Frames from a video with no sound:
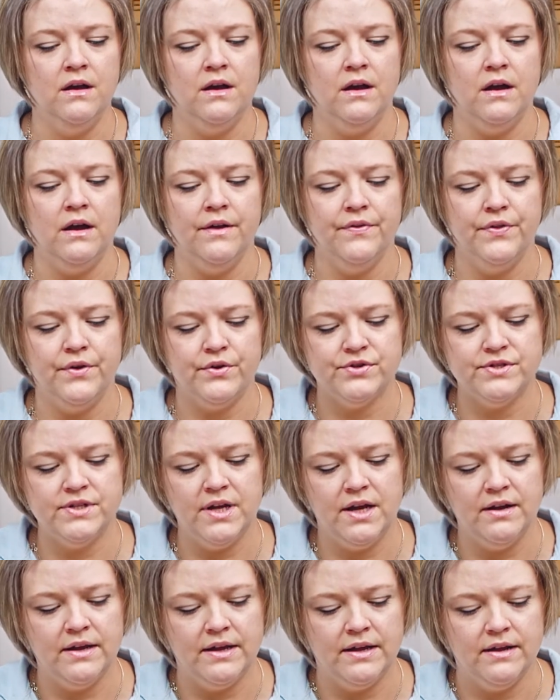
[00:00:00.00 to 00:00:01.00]
There's
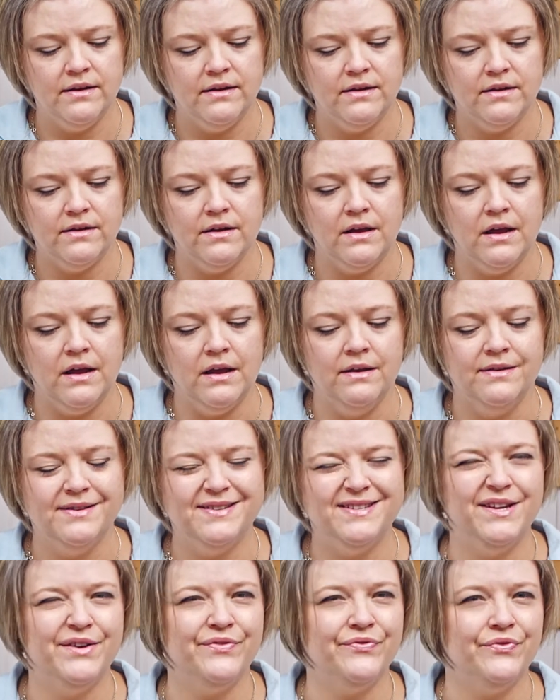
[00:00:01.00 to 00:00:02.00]
not a
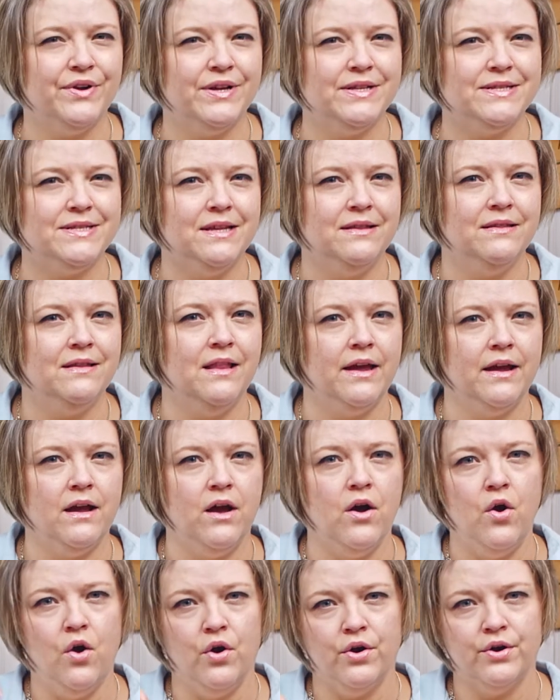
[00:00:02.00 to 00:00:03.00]
difference in like a
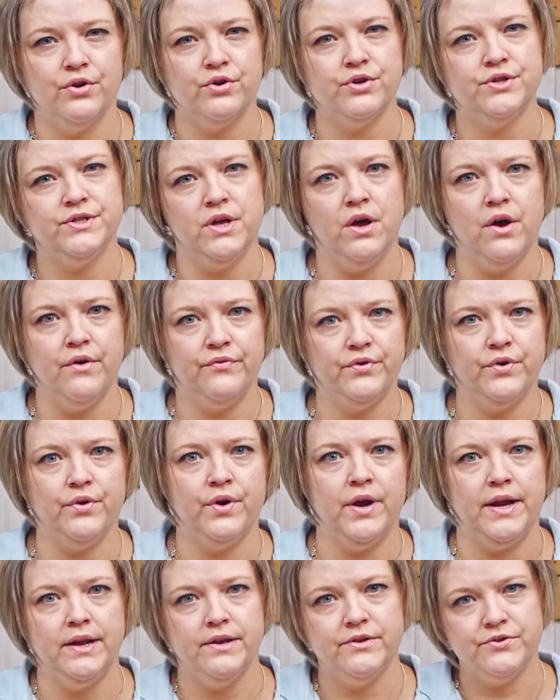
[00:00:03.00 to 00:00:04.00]
hard or soft
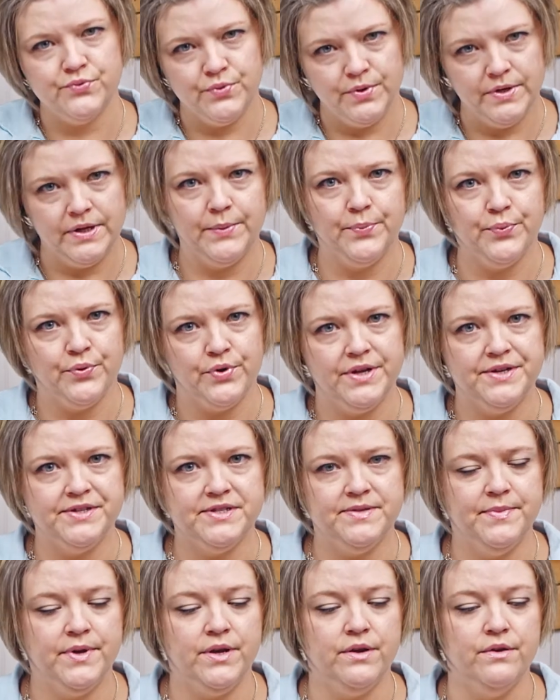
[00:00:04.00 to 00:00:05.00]
grain. It's really pretty
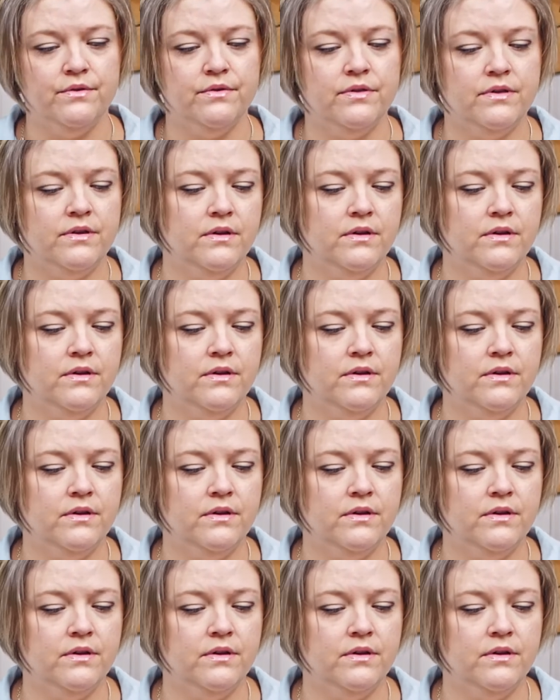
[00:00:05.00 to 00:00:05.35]
smooth.